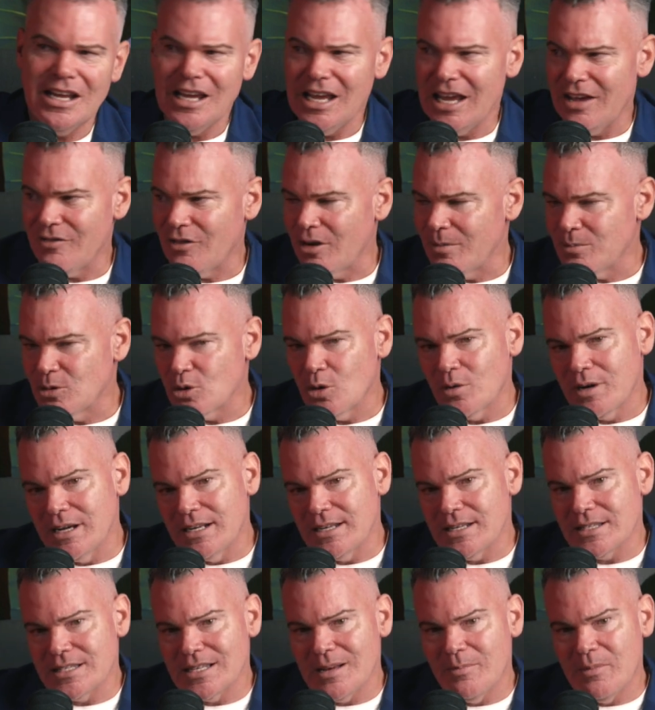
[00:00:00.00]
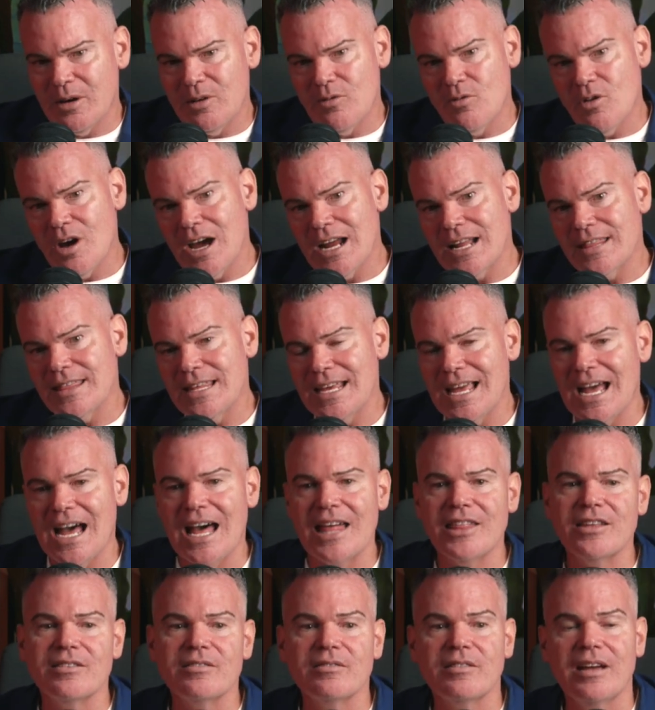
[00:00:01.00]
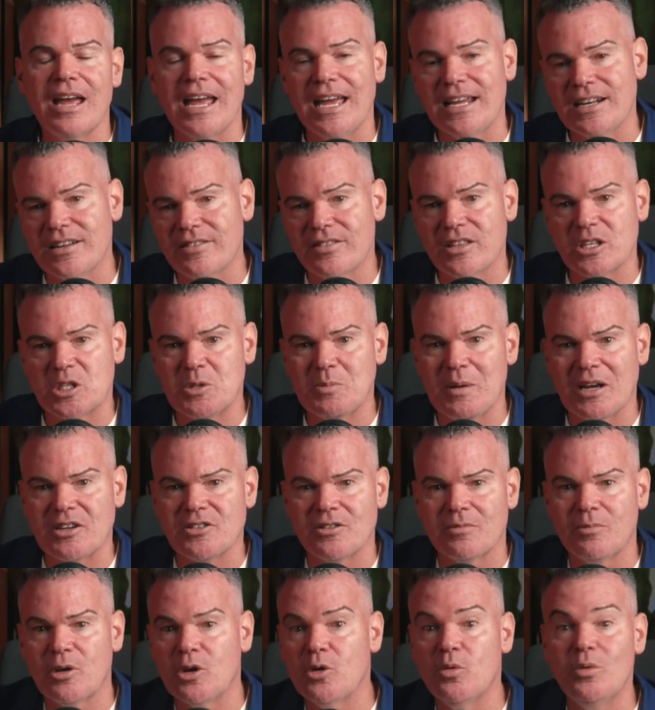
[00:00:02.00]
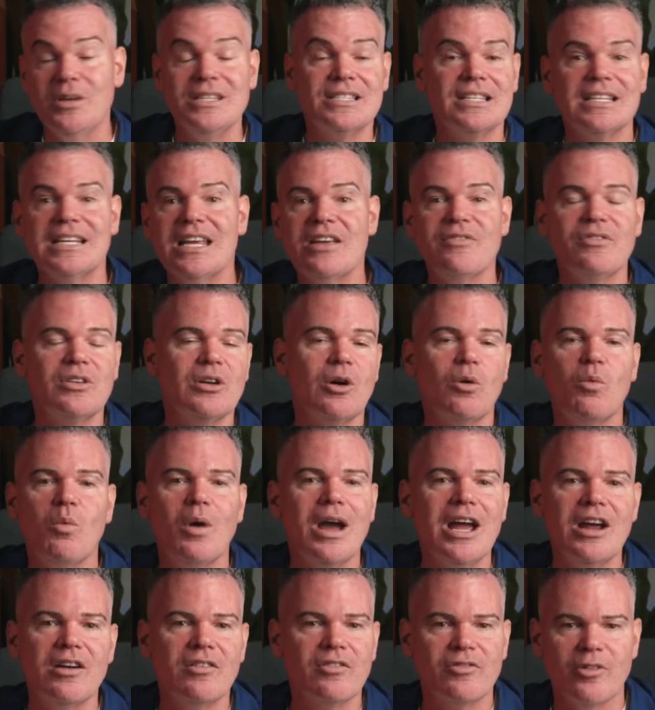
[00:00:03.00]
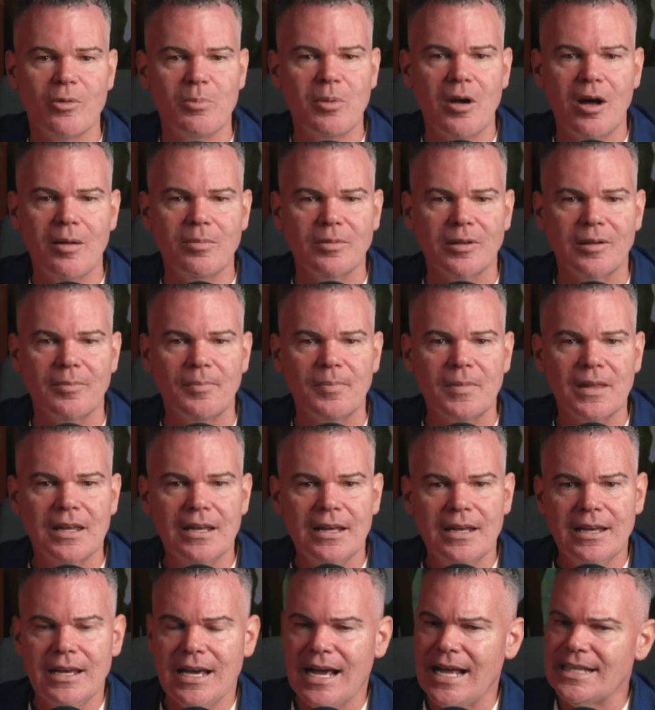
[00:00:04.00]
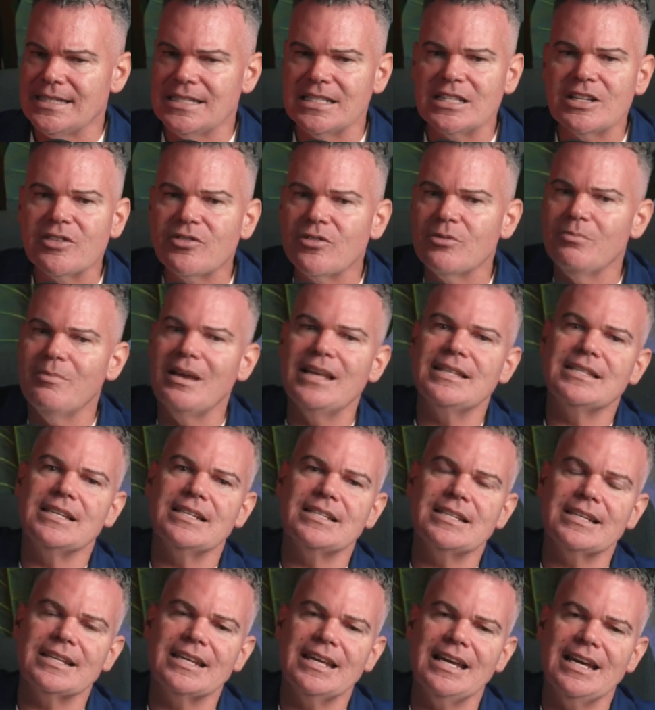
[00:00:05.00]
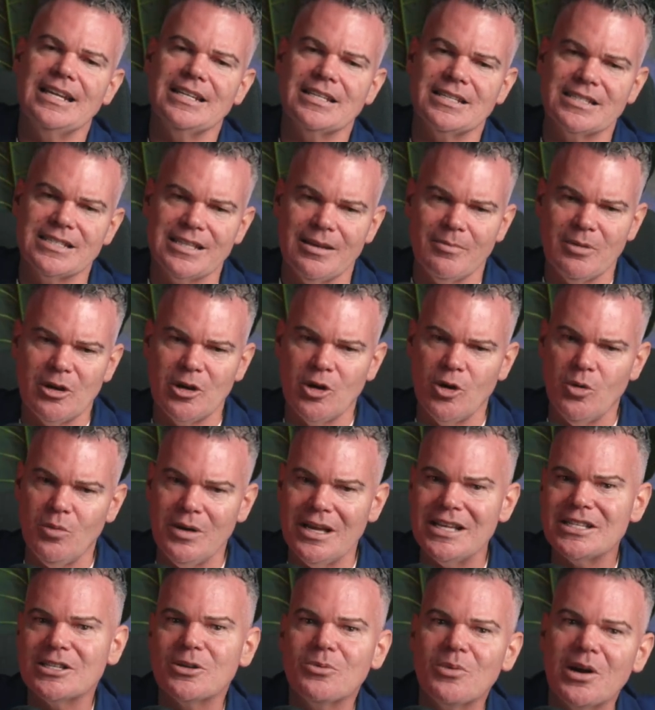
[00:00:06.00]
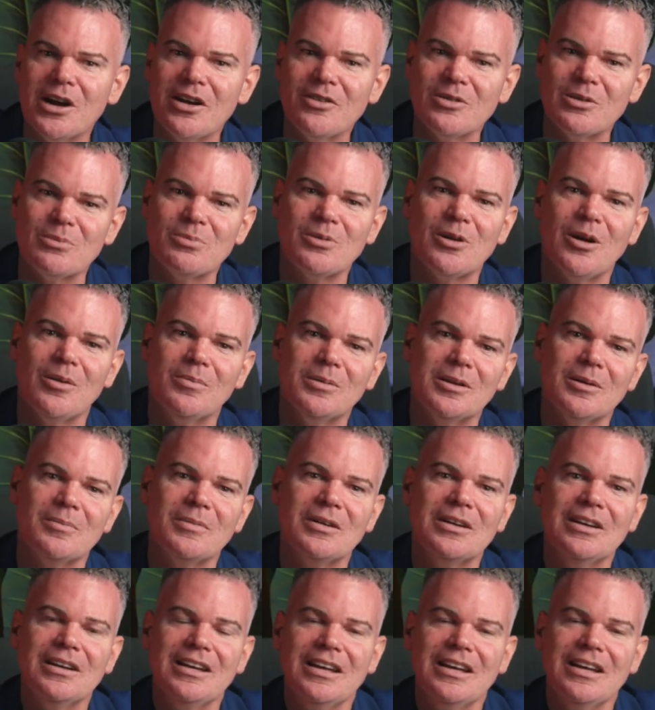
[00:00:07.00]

If I'm talking to someone right at the other end of the spectrum who isn't even aware of a problem, that's a different message again to someone who is aware of the problem